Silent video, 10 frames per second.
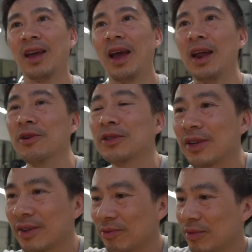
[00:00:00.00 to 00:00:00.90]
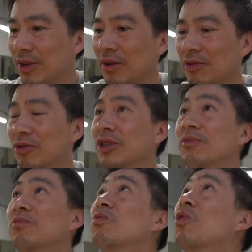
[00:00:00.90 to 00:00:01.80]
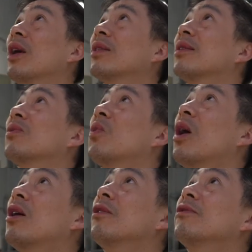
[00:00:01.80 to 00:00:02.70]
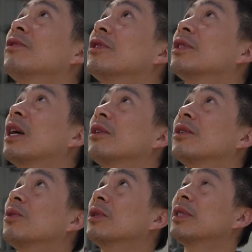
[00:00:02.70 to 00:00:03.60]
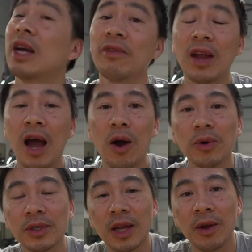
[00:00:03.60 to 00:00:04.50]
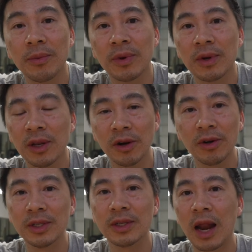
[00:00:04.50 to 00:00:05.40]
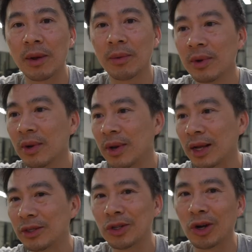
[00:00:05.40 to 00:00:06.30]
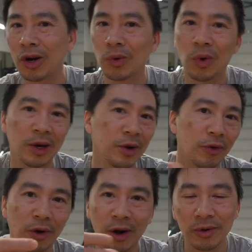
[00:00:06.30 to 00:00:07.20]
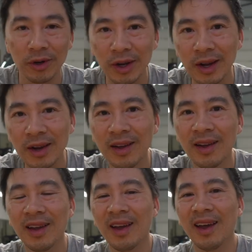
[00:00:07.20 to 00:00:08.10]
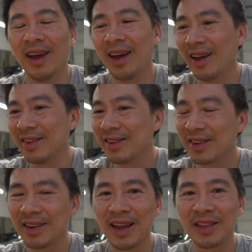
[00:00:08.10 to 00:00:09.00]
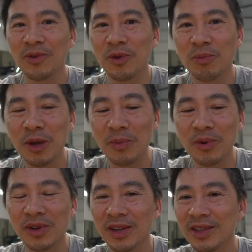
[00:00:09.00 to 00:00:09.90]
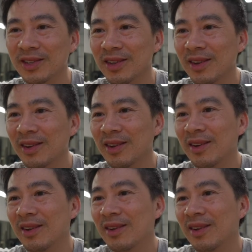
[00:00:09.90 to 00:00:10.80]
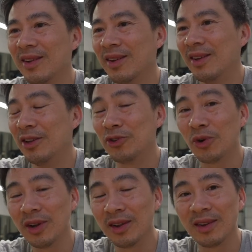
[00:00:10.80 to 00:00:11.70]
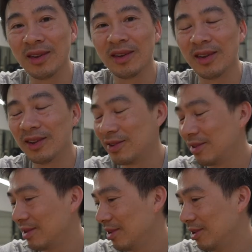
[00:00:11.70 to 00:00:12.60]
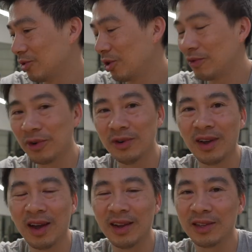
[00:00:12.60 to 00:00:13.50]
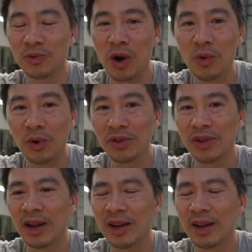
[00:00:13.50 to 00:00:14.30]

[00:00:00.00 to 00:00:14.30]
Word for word: And it was a, a good, what, twelve to seven, so seven hours that literally standing next to the car, wandering around looking and just connecting with people. It just enjoying. It's enjoyable, and it's just well worth it.